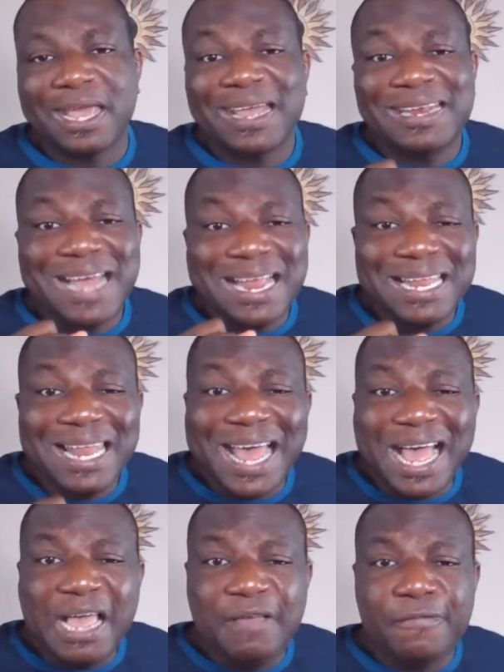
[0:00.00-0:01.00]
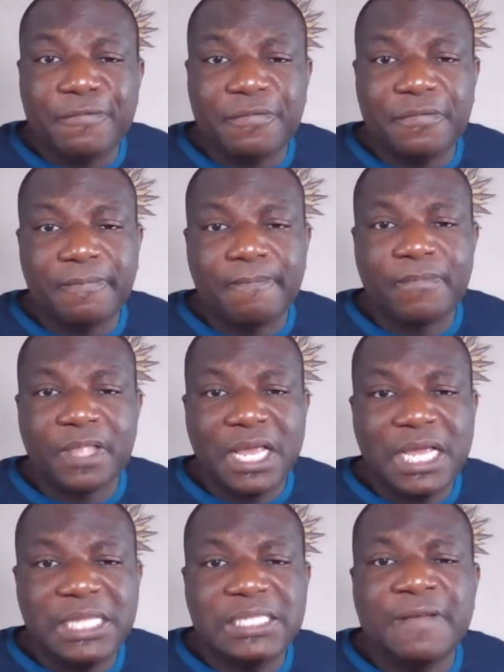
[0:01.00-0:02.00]
And that life
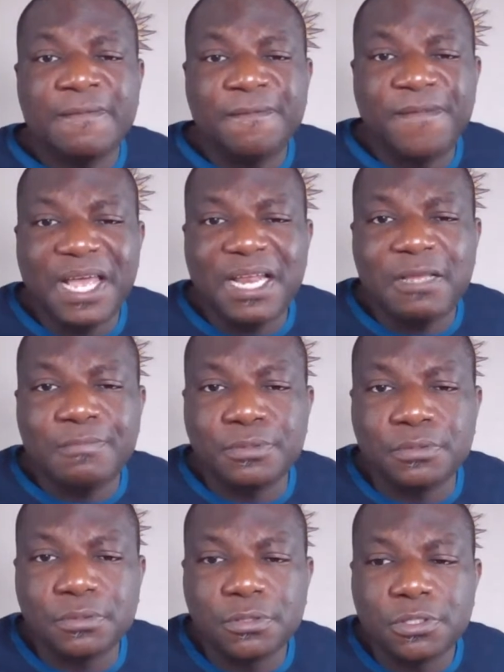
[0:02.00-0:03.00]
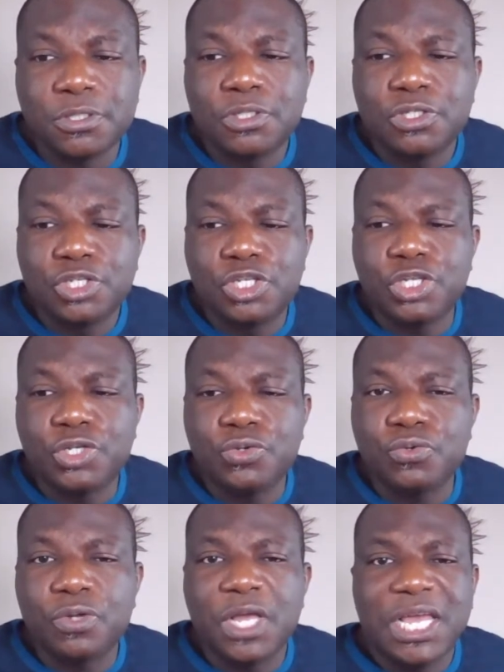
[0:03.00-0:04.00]
is available to you.